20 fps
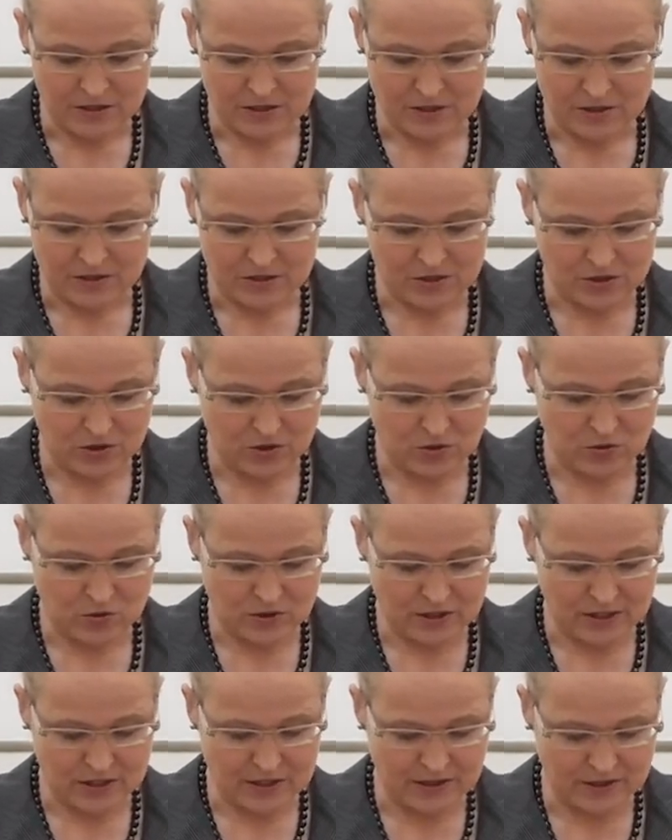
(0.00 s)
So
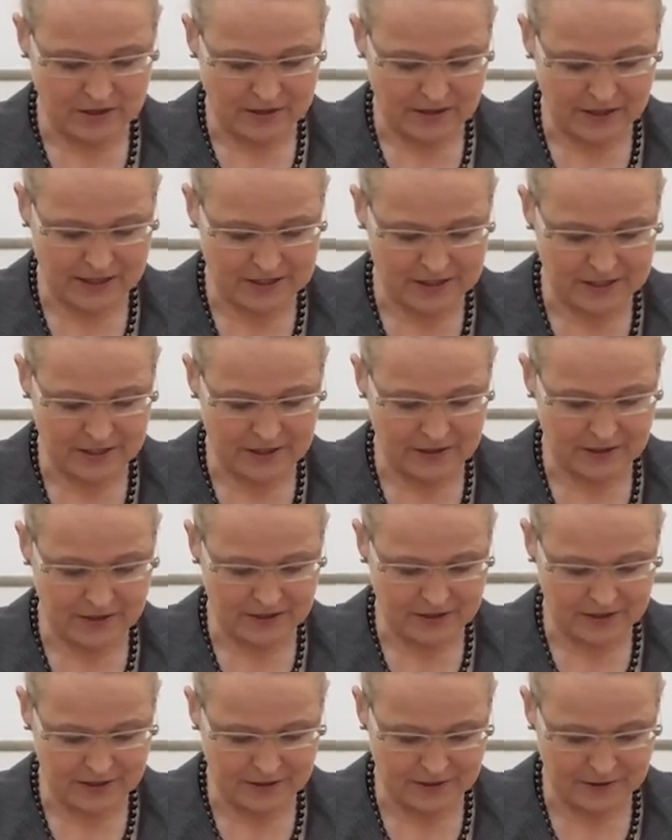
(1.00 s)
uh, I think
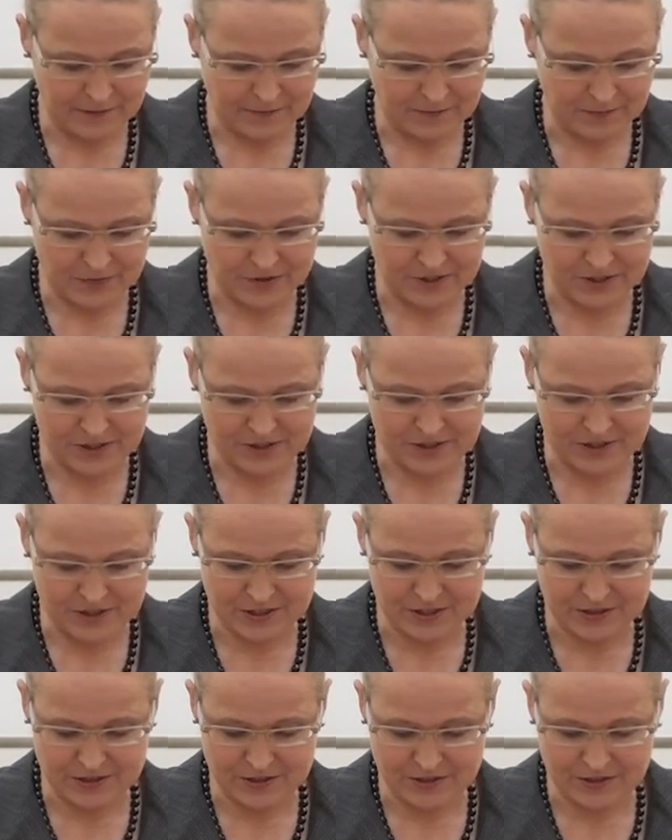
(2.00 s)
uh, this
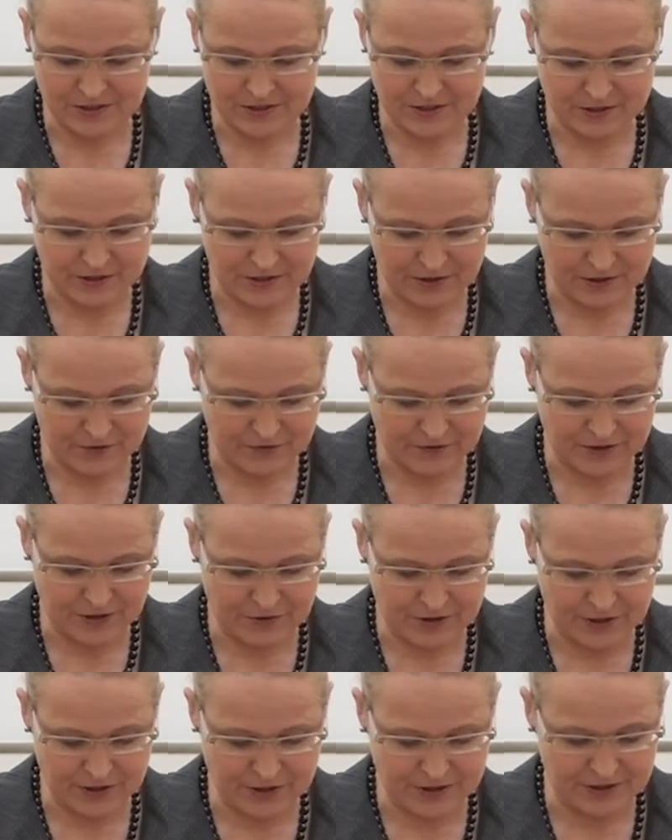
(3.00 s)
is a
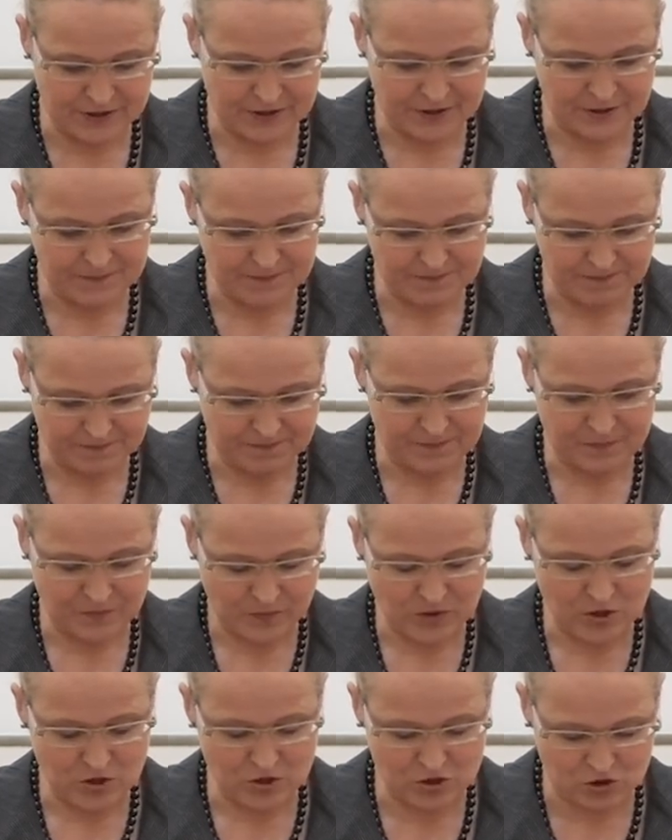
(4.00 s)
very um,
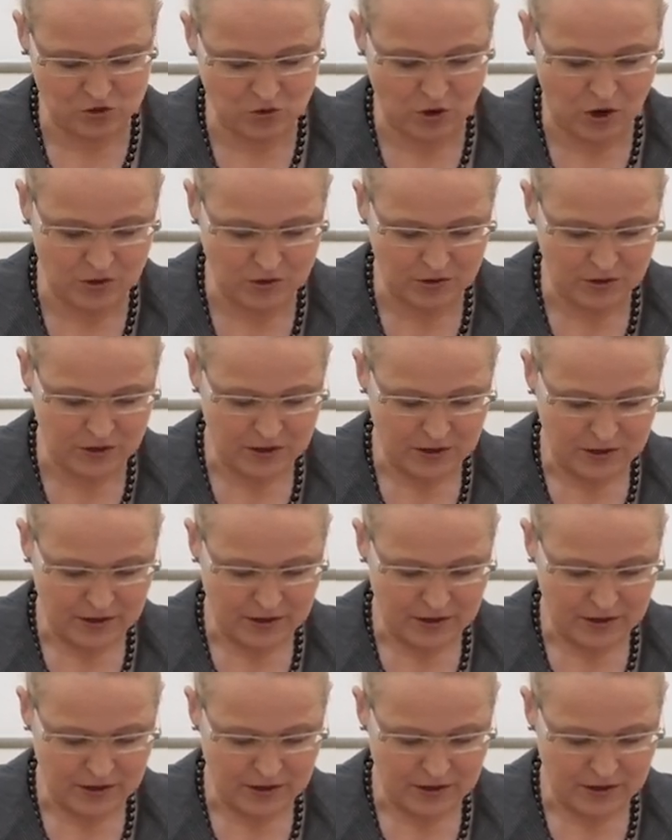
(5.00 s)
a strong